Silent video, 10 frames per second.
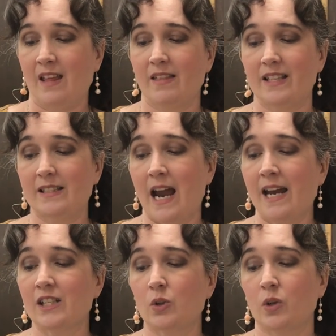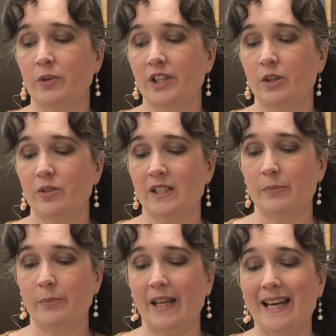This dinosaur would use its
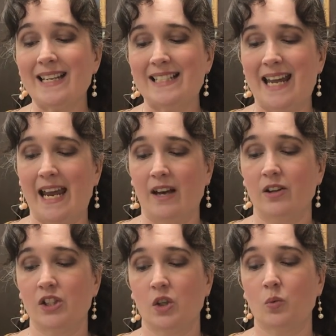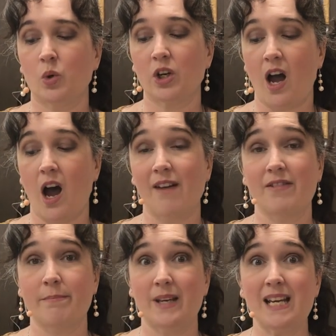plated tail to ward
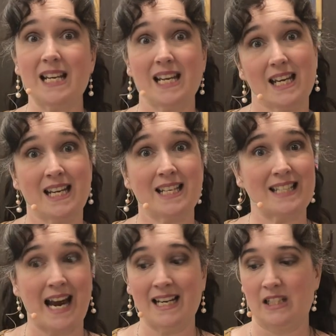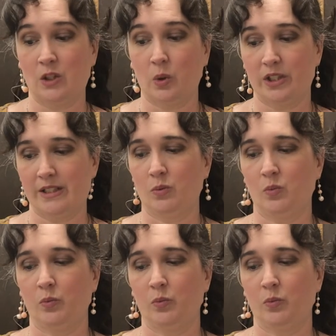off meat-eating dinosaurs.